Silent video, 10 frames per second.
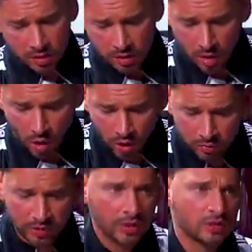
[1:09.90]
You know,
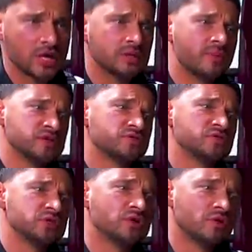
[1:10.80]
arguably he had the best
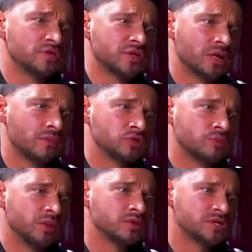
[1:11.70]
physique of all time. That's
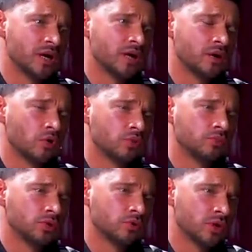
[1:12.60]
what people say. Call
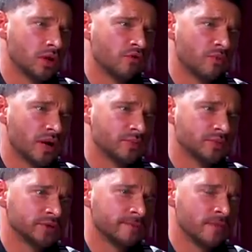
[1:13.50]
him, you know, the king of
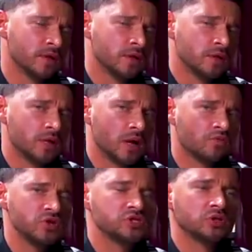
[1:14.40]
bodybuilding. Now,
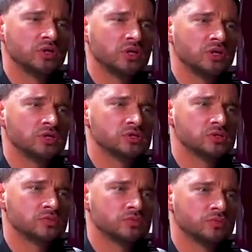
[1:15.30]
recently
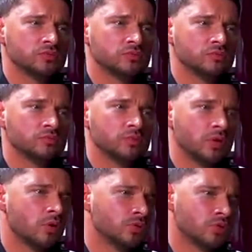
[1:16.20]
he's
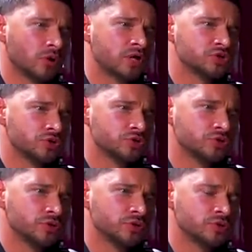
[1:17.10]
been going through a lot of
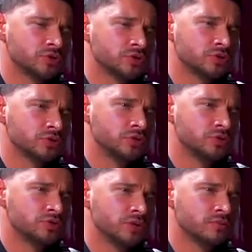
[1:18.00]
surgeries. You
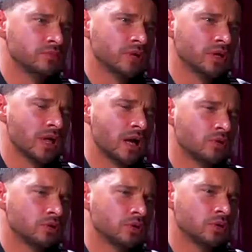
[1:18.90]
see him a lot
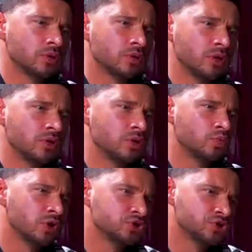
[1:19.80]
on either in a
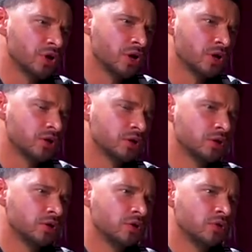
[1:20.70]
wheelchair,
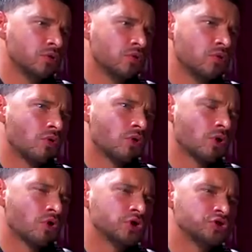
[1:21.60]
right, or
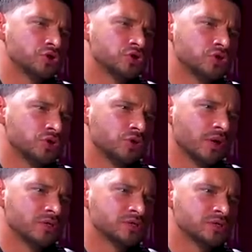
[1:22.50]
crutches. You know, he
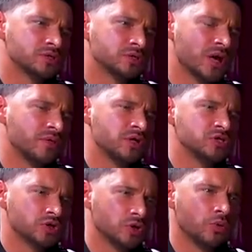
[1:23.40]
has. I think
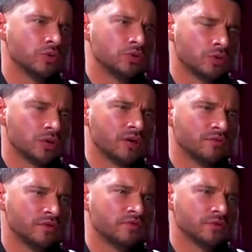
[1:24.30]
he's still going through a lot
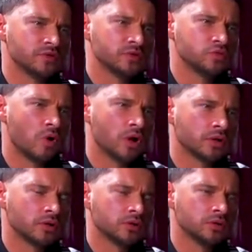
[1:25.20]
of difficulties
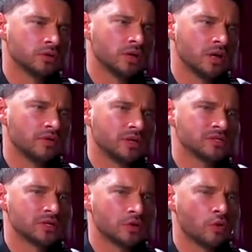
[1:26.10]
walking, and I think
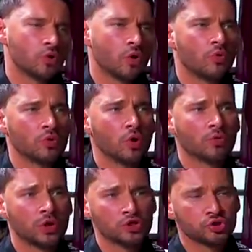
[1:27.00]
it's an
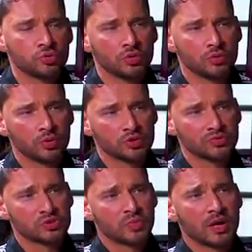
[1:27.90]
ongoing issue because
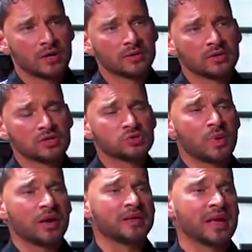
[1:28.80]
of his
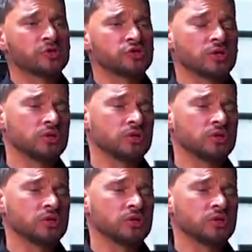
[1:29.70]
spinal damage